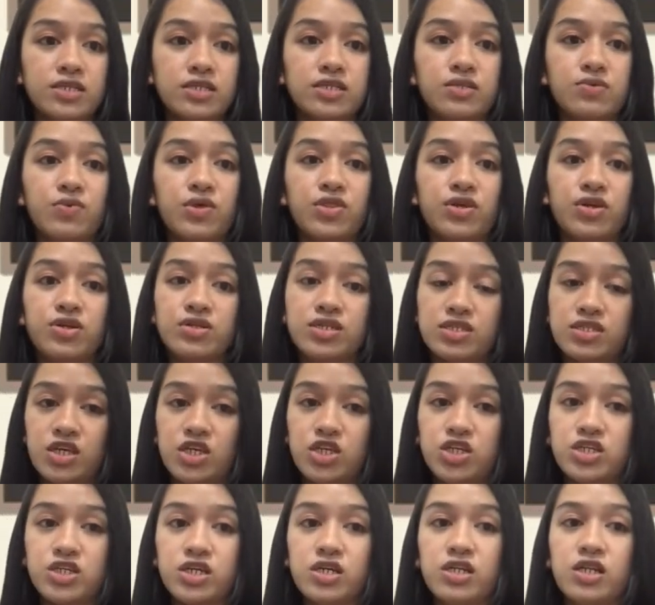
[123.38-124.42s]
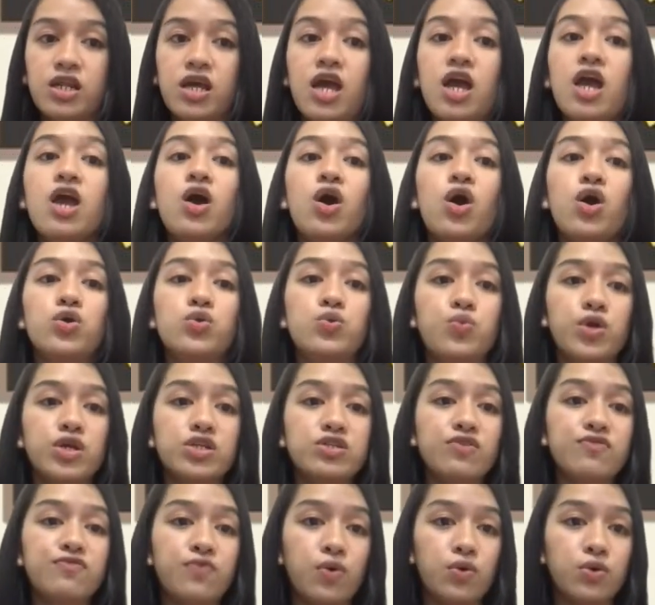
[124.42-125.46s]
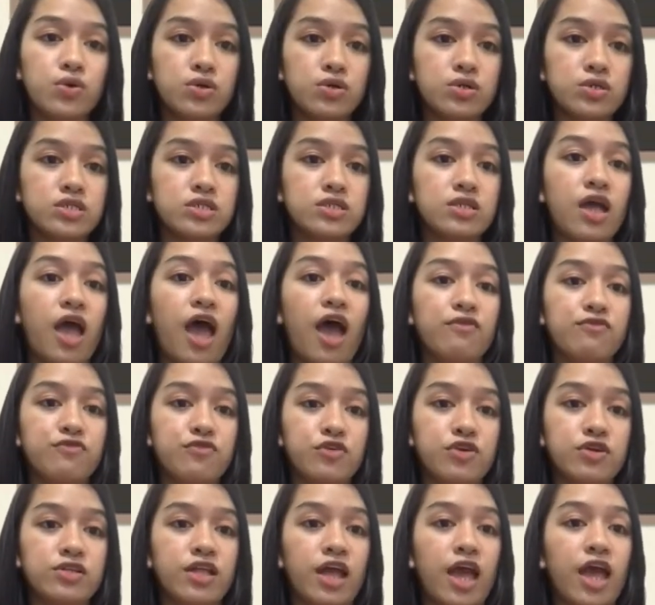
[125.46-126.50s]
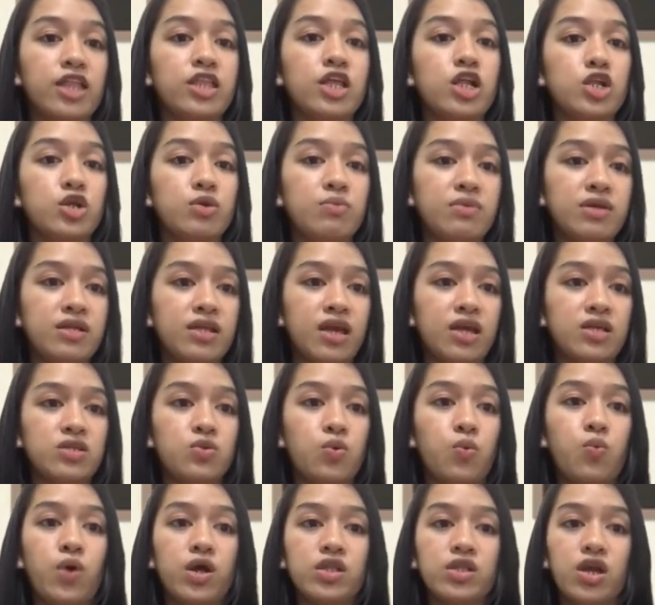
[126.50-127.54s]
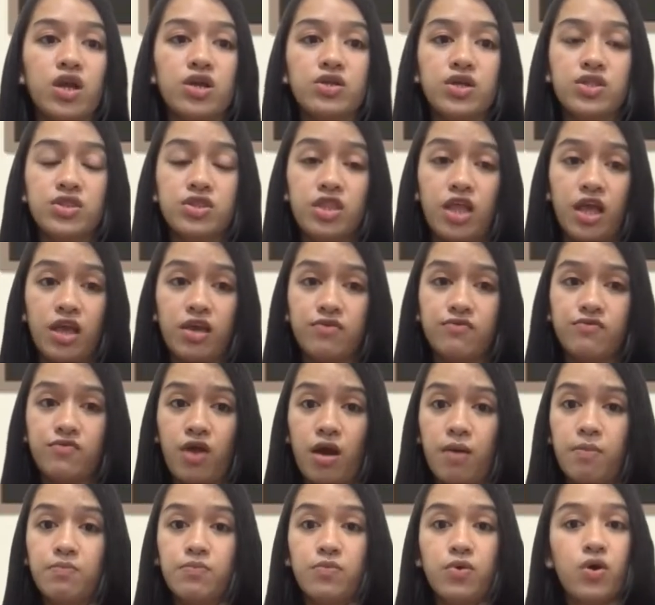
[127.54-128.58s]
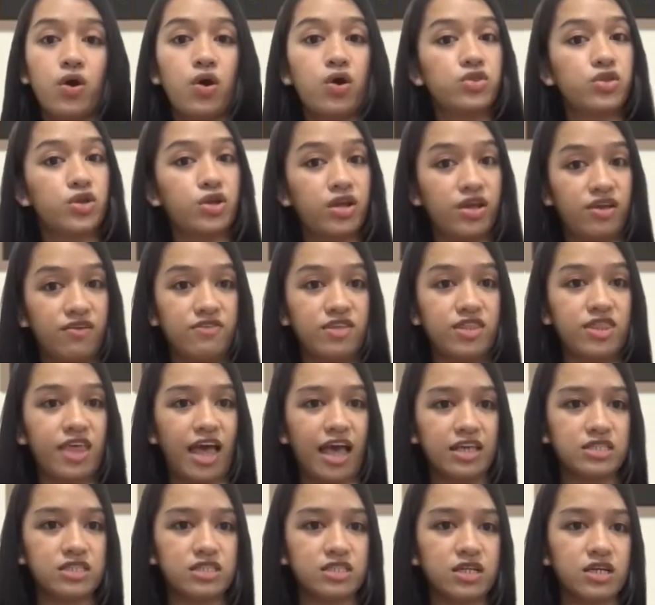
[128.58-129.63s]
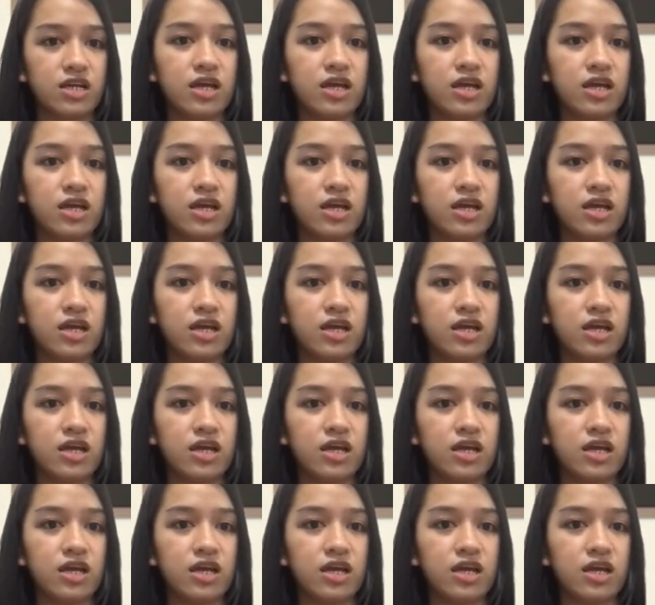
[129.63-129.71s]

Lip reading: with their decision on where to focus, effort, and eliminate what are they take from on their given task.